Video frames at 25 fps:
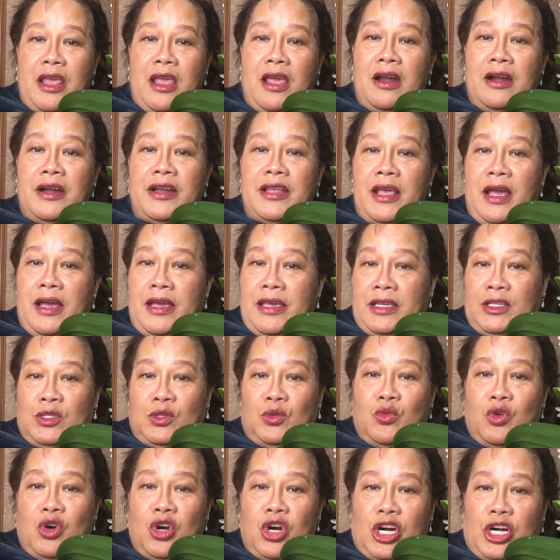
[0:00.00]
area is
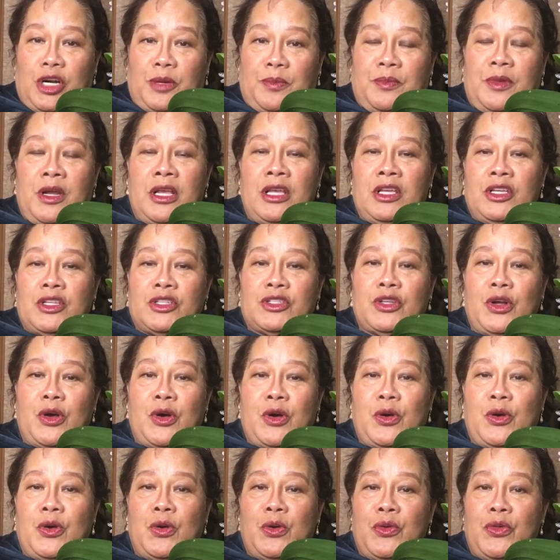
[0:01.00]
warm.
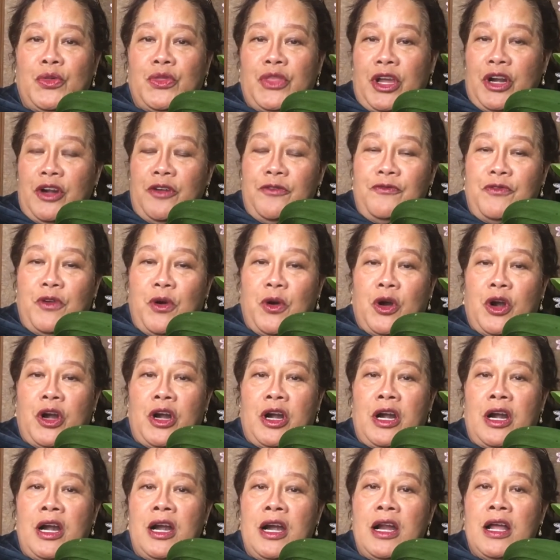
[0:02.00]
So therefore,